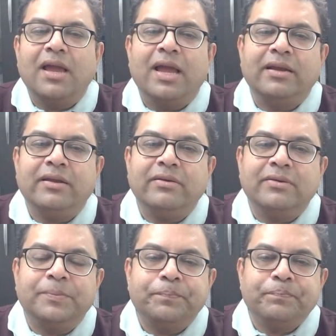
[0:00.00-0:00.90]
and
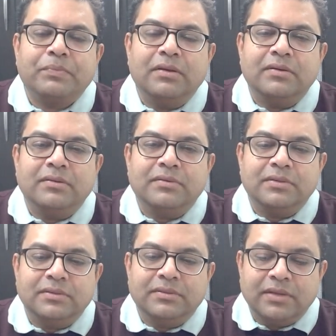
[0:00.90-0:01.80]
uh, uh,
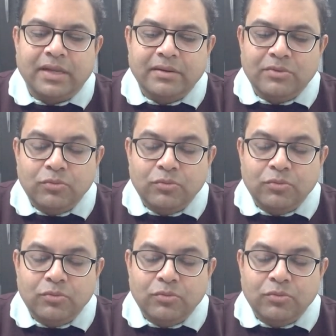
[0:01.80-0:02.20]
right?